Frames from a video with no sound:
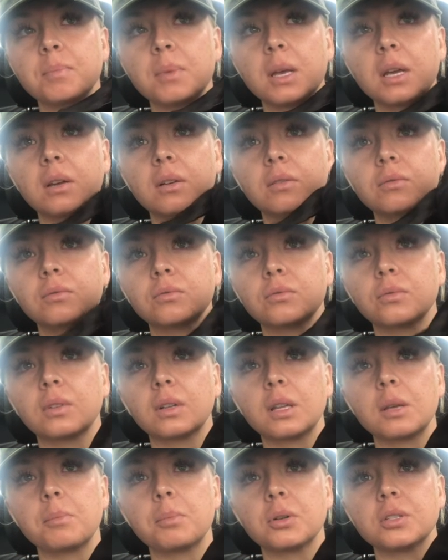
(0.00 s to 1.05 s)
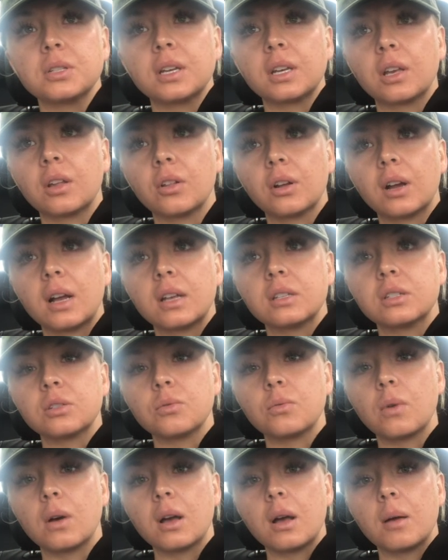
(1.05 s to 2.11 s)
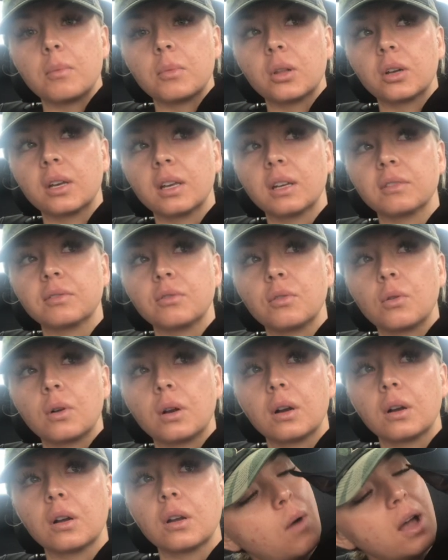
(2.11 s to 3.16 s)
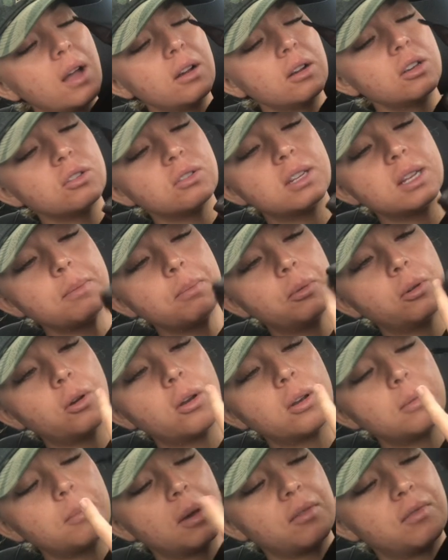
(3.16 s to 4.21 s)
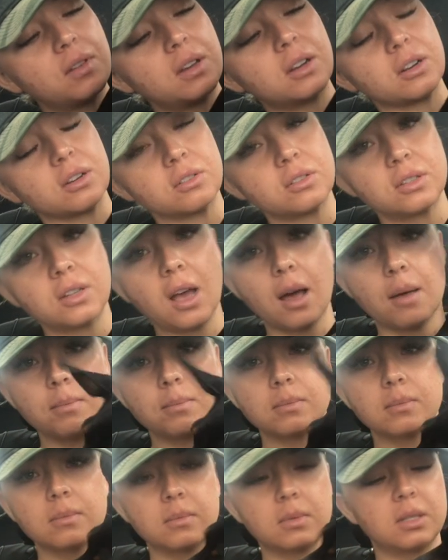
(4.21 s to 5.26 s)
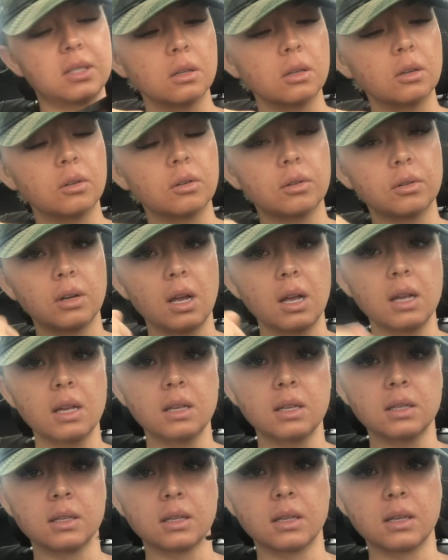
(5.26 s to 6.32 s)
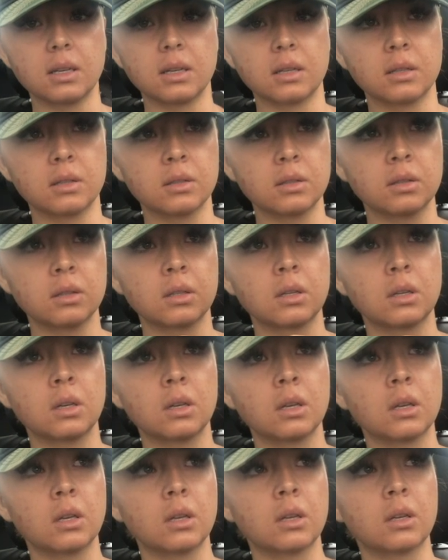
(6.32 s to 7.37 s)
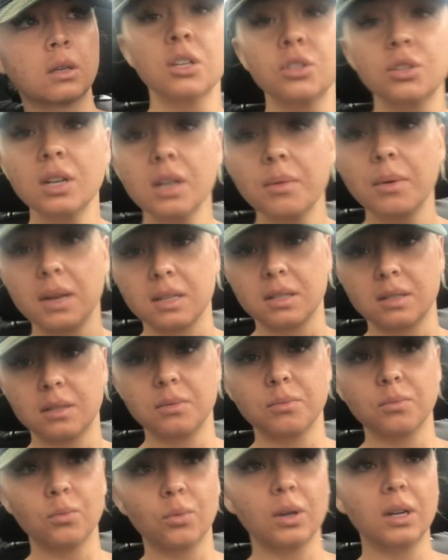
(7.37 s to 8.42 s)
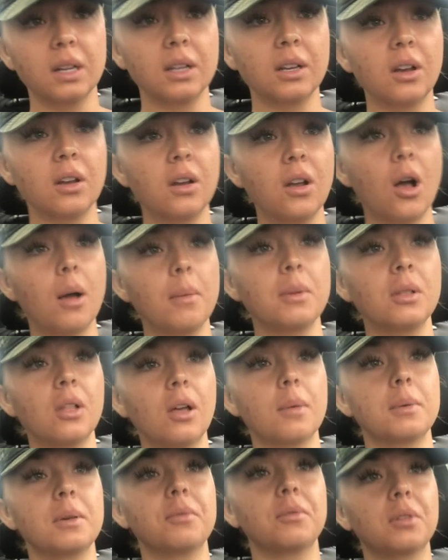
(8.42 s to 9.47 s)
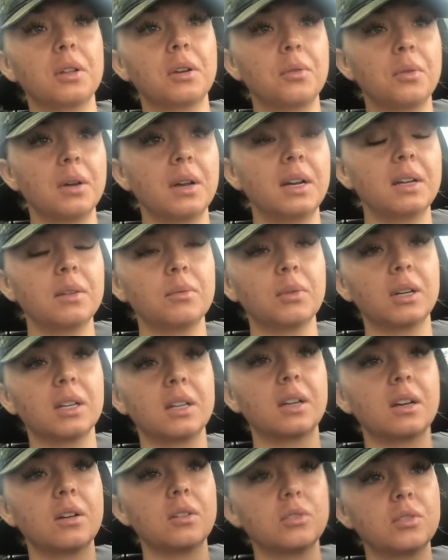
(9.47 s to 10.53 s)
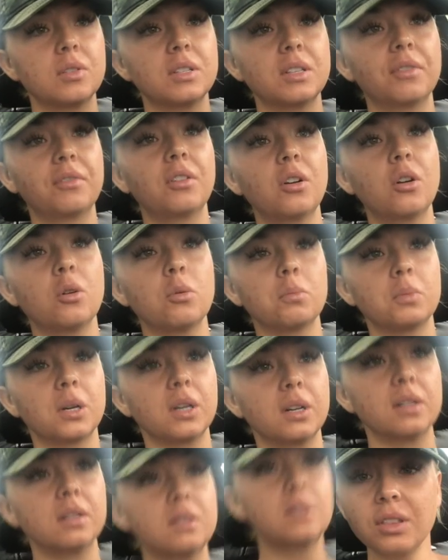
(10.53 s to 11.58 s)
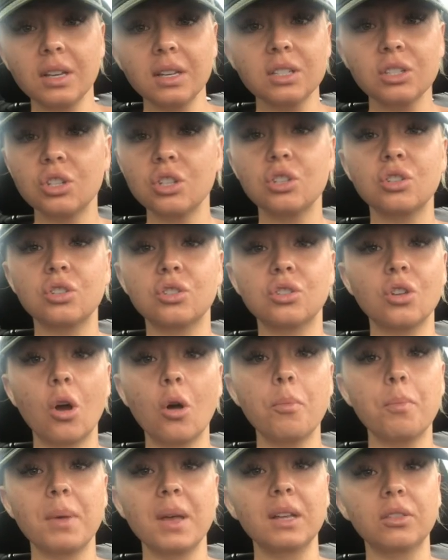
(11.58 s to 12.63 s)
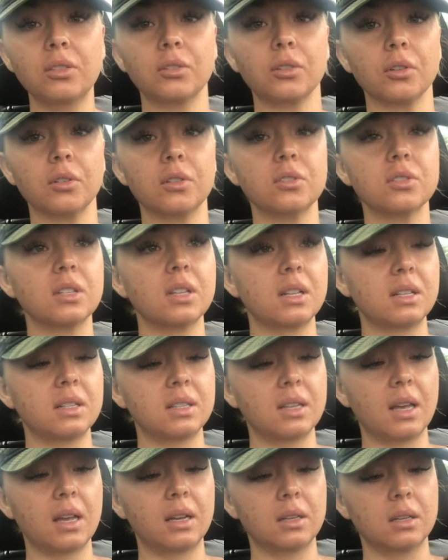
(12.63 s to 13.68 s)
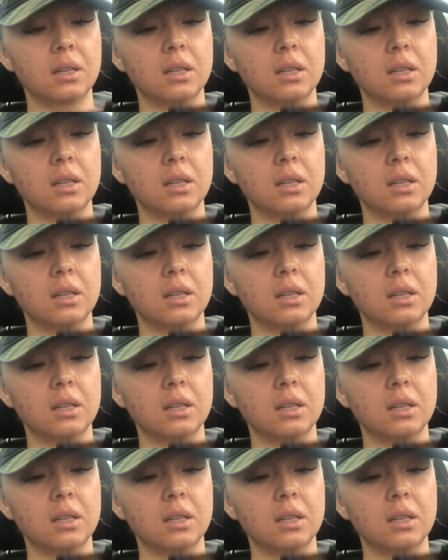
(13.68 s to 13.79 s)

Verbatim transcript: being really particular as to what I'm looking for. Why are you deep throating my finger? Stop. It's crazy. So anyways, we're gonna go to Hobby Lobby really quick and we're gonna go to a different Home Goods. This thing is just so pick through. There's, it's like